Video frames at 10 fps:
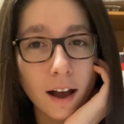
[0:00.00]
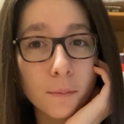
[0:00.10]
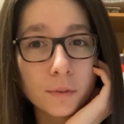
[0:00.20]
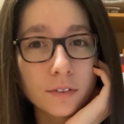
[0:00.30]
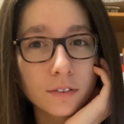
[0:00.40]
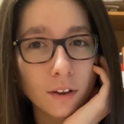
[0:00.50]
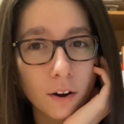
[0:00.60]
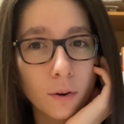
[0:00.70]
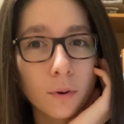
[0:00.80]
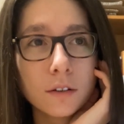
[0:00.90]
I'm
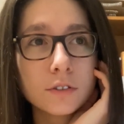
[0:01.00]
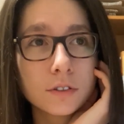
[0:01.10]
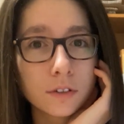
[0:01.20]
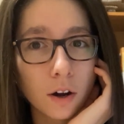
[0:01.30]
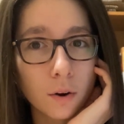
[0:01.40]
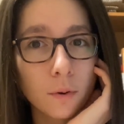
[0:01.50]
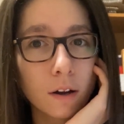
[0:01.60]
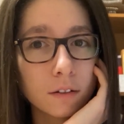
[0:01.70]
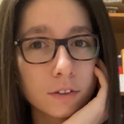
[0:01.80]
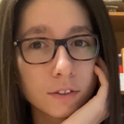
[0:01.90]
so, so,
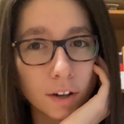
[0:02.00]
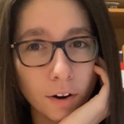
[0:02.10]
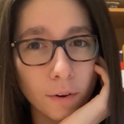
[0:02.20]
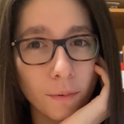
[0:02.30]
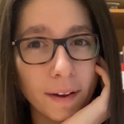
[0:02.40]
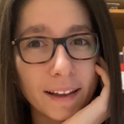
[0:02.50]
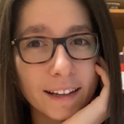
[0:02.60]
so